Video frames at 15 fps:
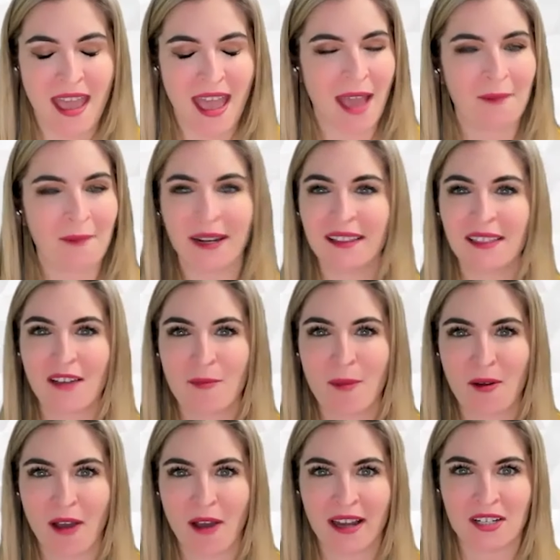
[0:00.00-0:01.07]
And what I love
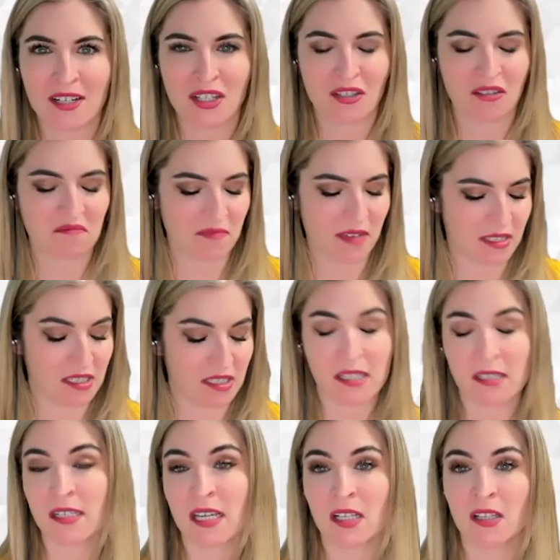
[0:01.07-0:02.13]
about gratitude is it
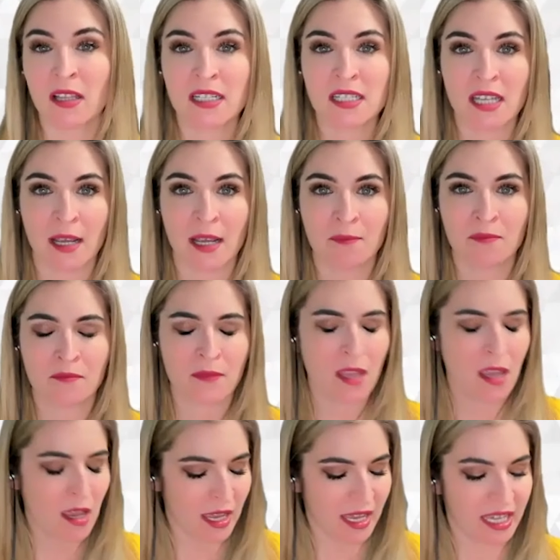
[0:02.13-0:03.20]
doesn't take a lot of time.
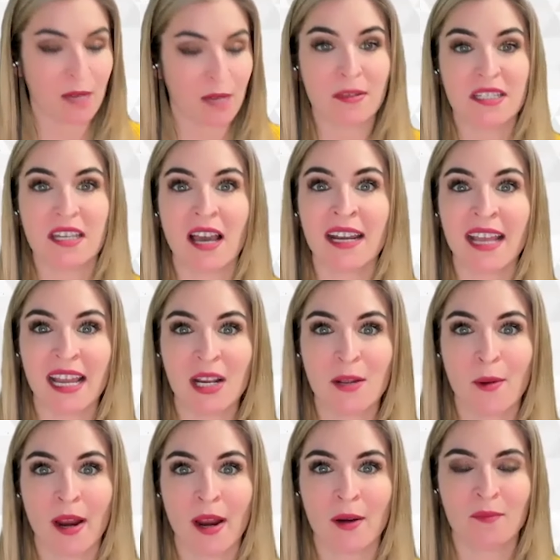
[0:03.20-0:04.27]
It can be done
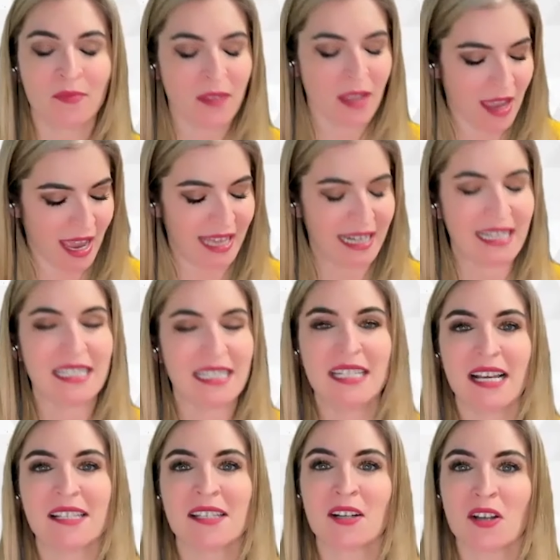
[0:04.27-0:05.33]
anywhere, and it
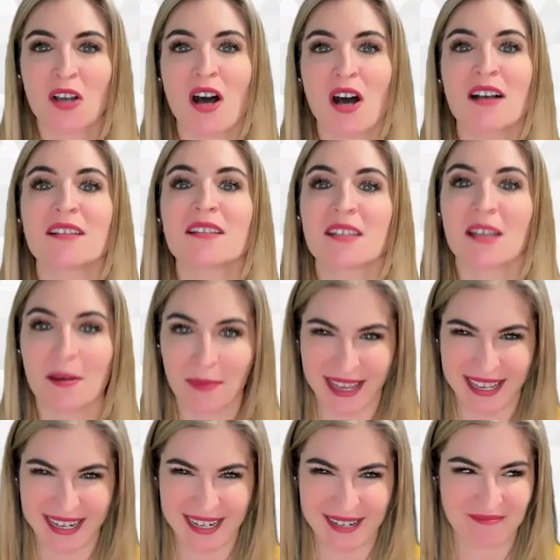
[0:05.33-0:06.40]
doesn't cost a
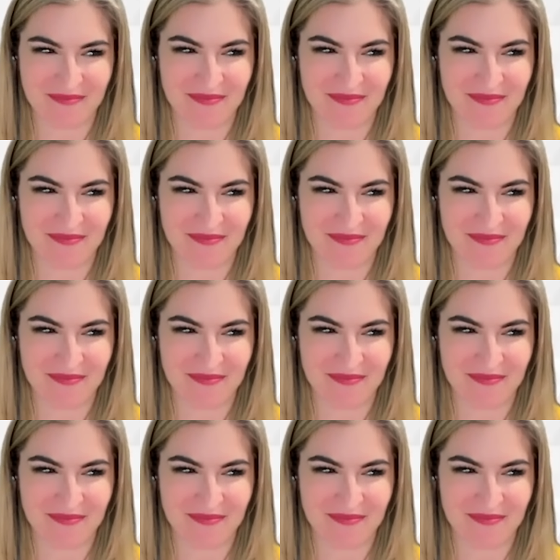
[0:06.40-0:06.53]
penny.